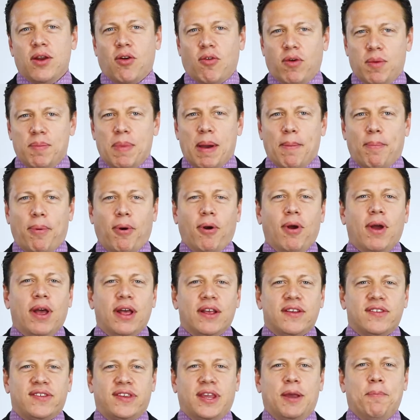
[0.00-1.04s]
Now remember,
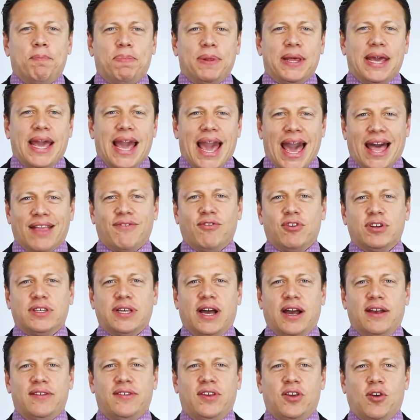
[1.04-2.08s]
simply
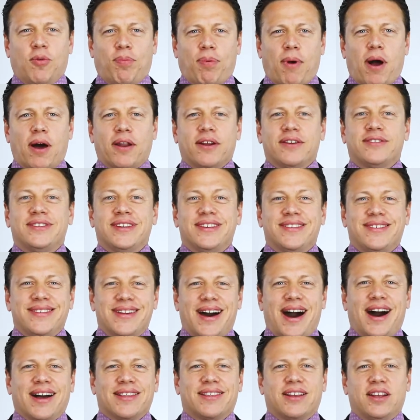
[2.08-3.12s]
advertising your products is
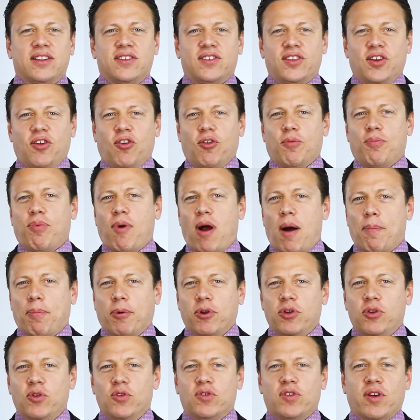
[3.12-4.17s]
not considered proper
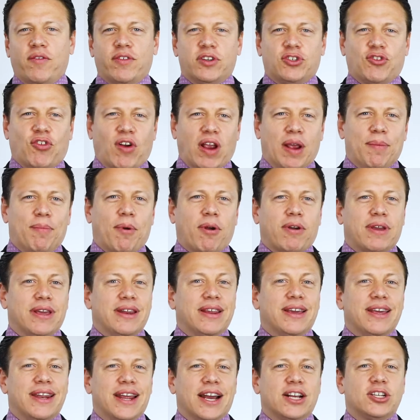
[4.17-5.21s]
use of a trademark in
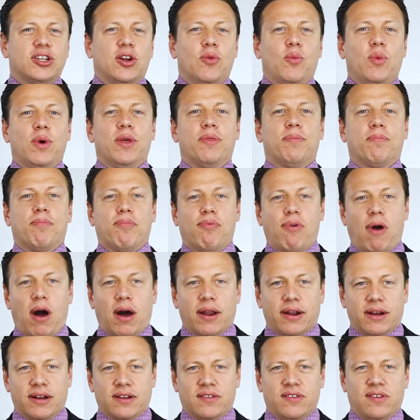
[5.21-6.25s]
connection with
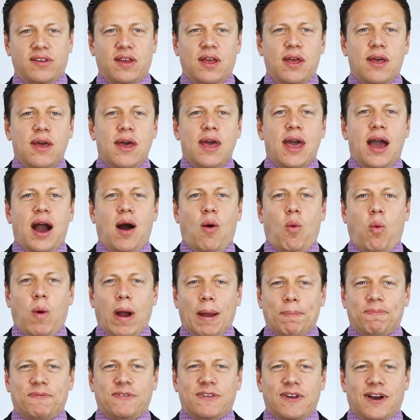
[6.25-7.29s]
products. A
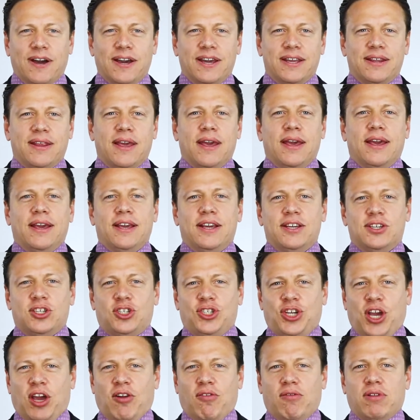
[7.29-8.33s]
website is
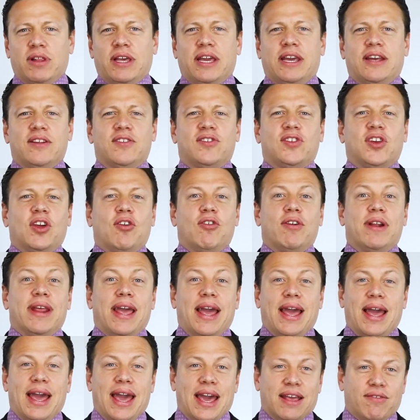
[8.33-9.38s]
generally considered
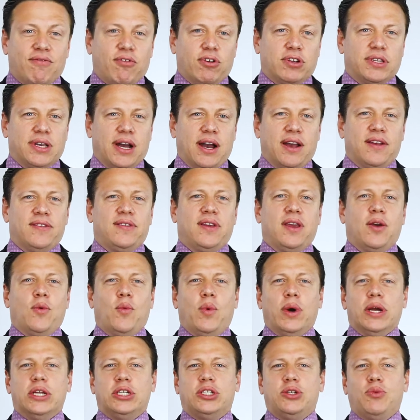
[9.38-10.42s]
advertising,
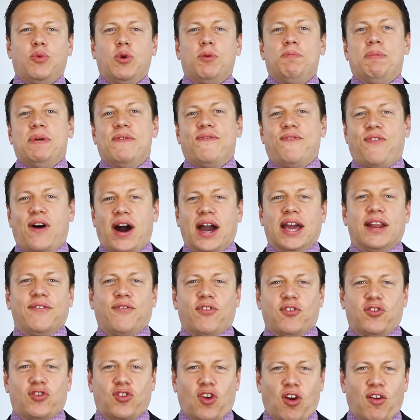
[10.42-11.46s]
which would be fine
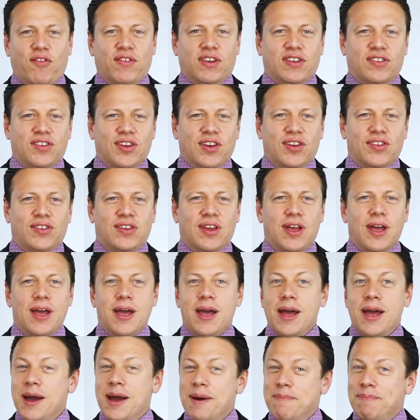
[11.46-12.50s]
for services,
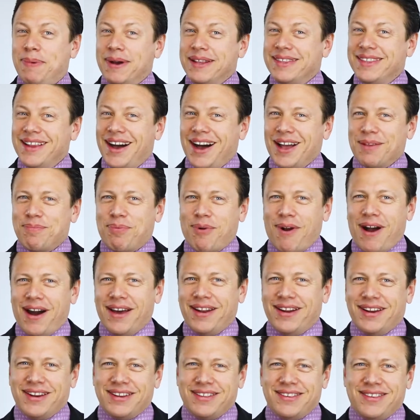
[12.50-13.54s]
but not
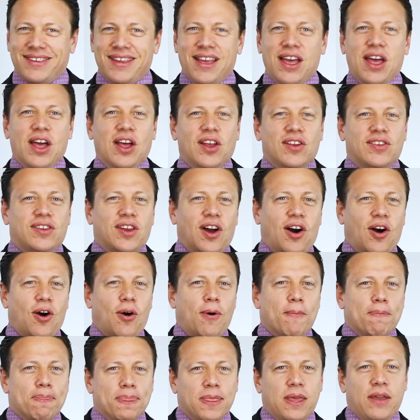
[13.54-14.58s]
products.
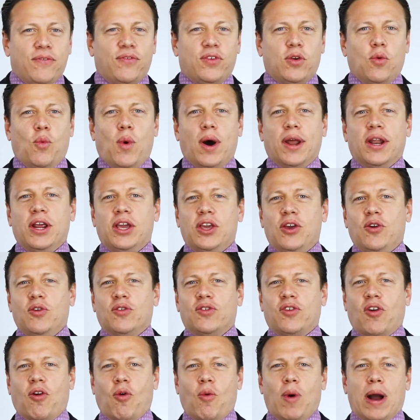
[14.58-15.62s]
So if you want to
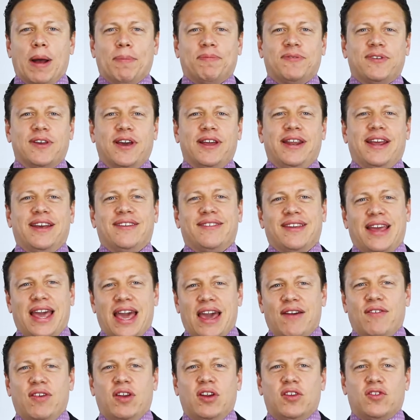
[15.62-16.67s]
use your website as
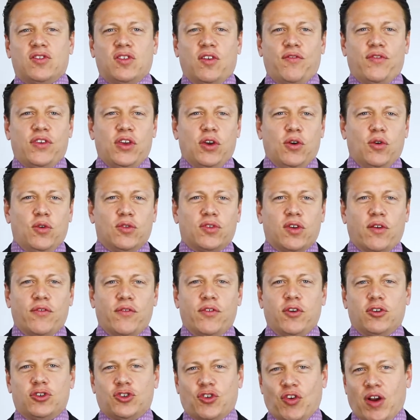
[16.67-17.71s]
evidence of use of
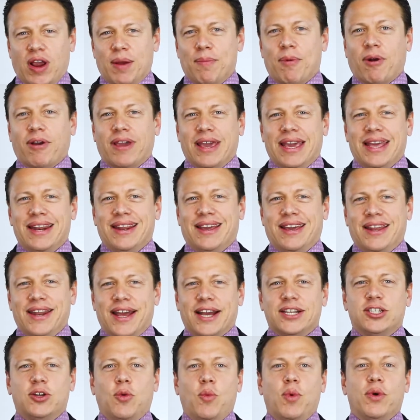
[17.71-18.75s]
your trademark in
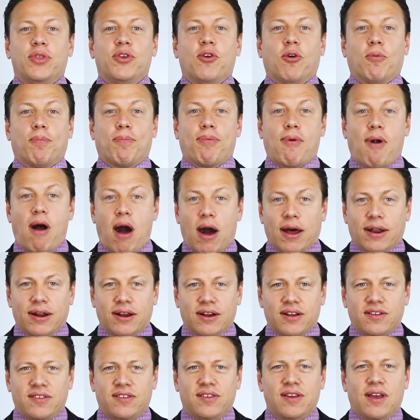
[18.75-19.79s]
connection with your
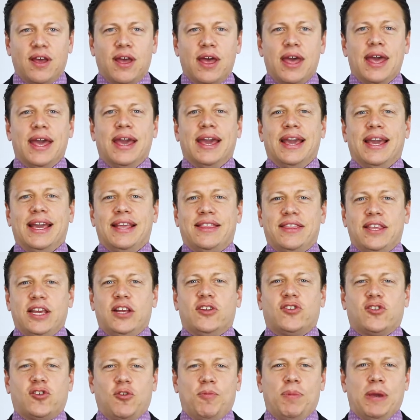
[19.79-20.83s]
products, it
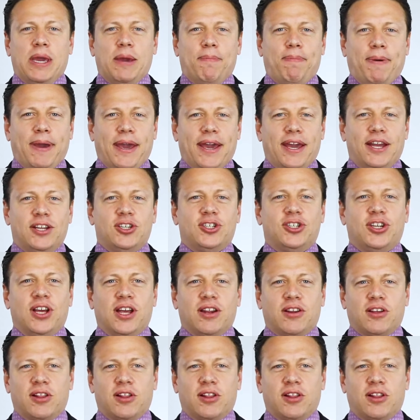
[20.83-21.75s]
needs to be a page that